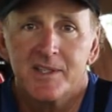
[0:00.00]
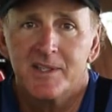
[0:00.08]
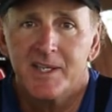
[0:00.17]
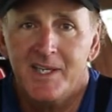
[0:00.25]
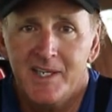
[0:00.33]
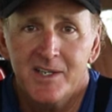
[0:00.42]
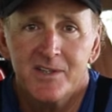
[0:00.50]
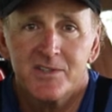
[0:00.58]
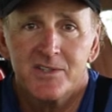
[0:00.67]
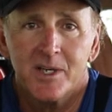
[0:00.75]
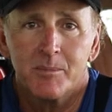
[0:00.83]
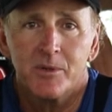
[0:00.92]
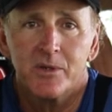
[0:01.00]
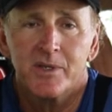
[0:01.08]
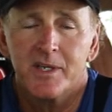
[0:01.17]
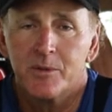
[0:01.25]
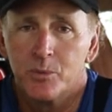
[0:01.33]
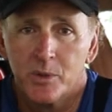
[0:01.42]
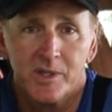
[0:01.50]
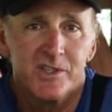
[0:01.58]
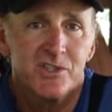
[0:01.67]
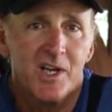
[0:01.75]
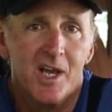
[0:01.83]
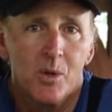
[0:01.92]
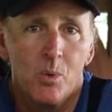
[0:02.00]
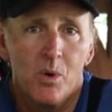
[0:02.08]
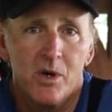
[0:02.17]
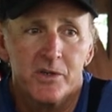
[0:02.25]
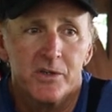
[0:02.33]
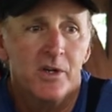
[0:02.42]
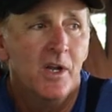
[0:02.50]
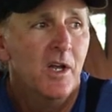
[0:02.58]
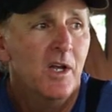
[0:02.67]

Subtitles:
in the heat of the summer in really shallow water